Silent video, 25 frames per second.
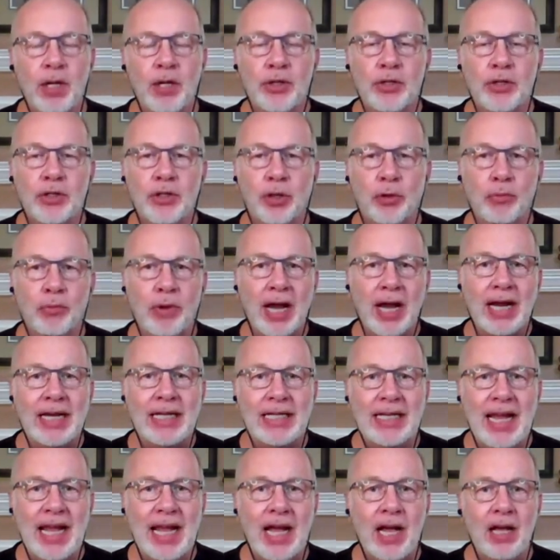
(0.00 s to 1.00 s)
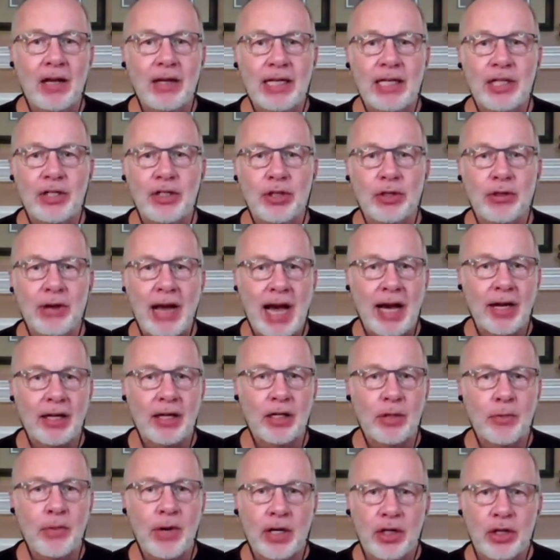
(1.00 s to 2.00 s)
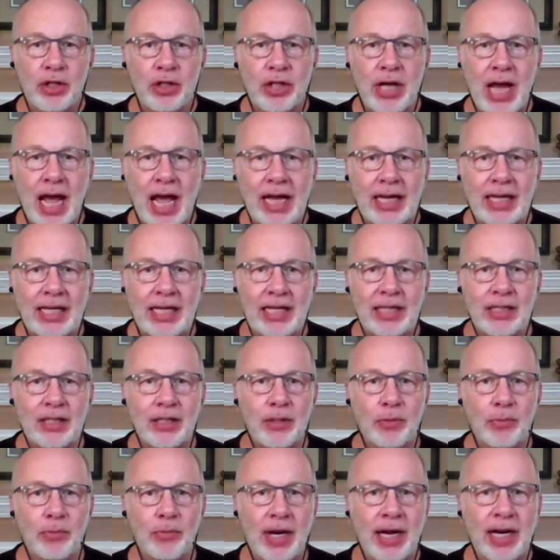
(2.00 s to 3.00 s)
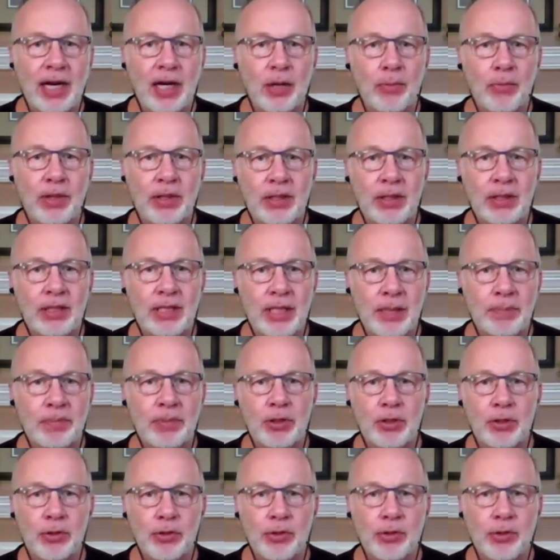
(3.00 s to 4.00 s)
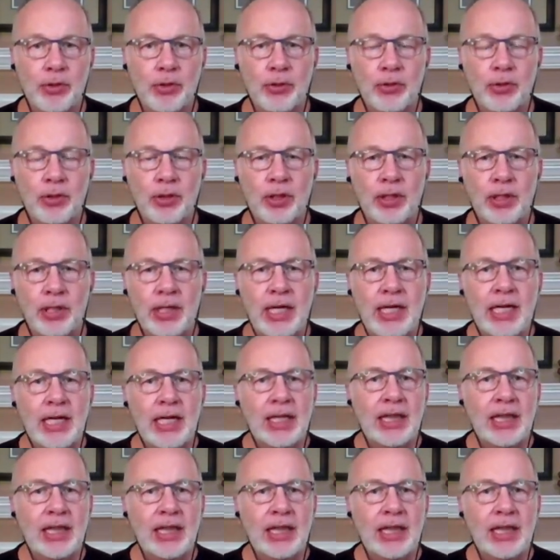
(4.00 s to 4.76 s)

So right now, it's your outerwear jacket to wear when the temperature's cool.